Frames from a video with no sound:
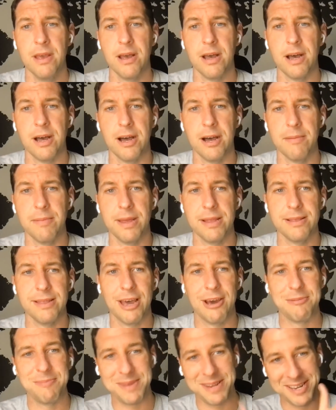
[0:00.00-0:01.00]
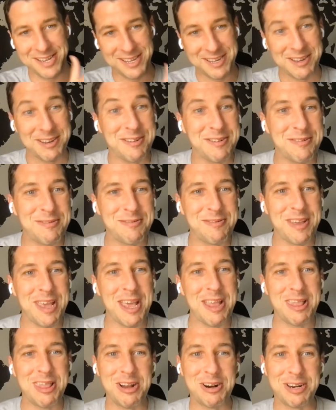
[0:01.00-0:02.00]
It allowed me to
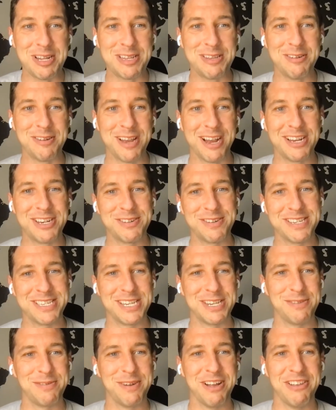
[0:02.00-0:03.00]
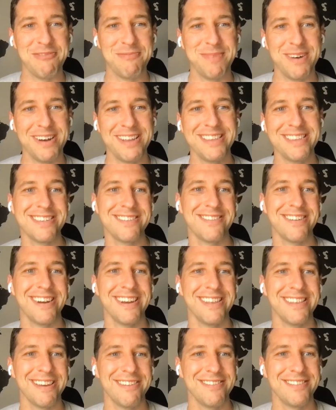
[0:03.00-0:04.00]
hit 32 countries in 12 months,
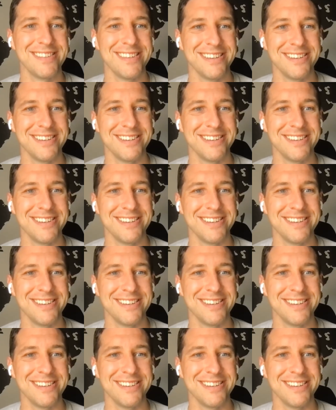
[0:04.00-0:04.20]
right? That was